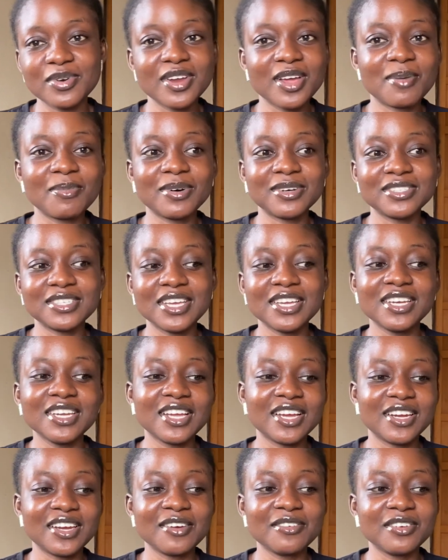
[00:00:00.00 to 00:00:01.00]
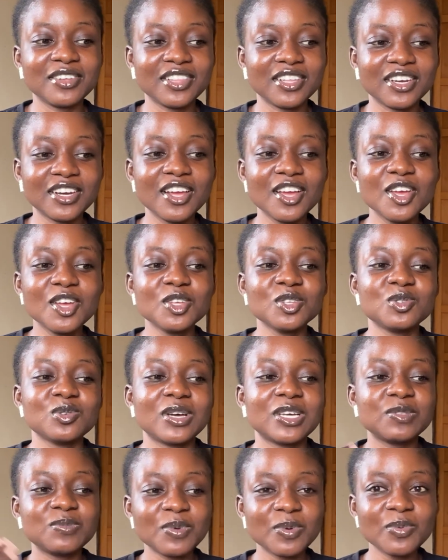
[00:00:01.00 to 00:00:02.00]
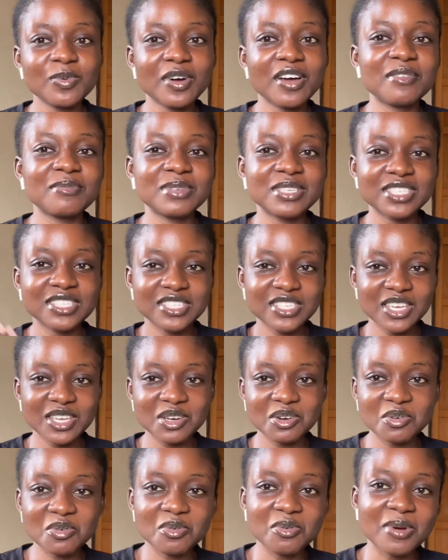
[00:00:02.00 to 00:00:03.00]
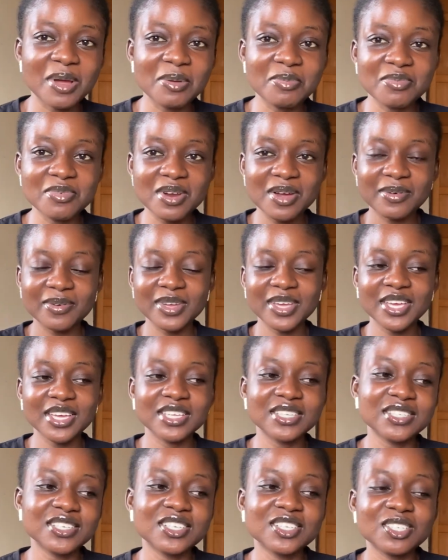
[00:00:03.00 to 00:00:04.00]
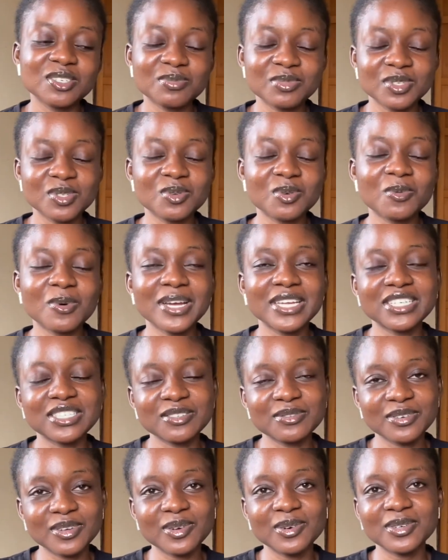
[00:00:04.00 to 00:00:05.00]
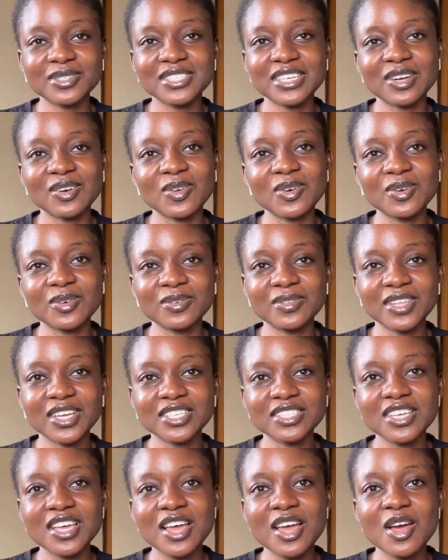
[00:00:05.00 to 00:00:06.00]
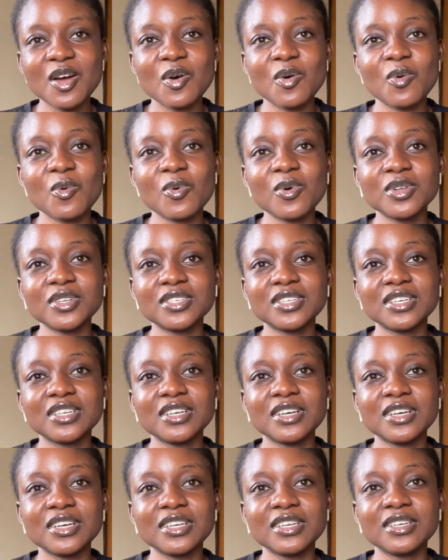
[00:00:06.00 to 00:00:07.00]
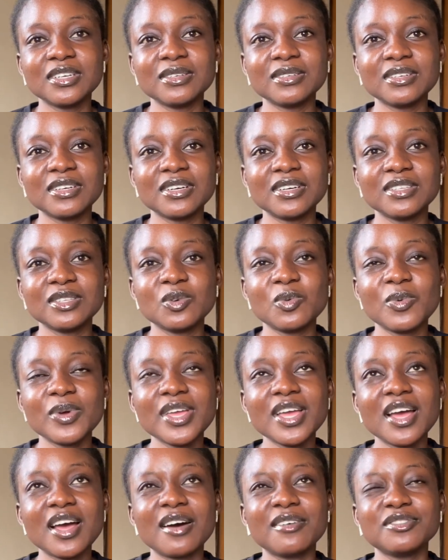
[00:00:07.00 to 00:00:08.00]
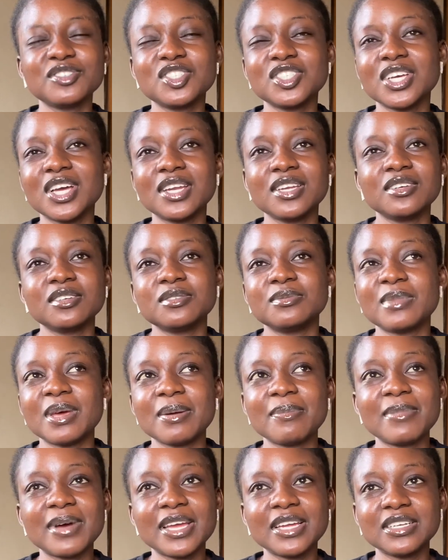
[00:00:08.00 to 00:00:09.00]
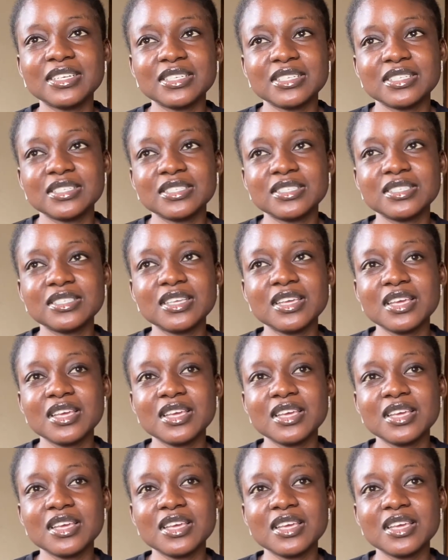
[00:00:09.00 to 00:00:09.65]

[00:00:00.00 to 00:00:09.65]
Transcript: about any and everything. So as people have been saying, oh, I pray I will get internship, is quite difficult and all of that. In the way I've channeled my mind is,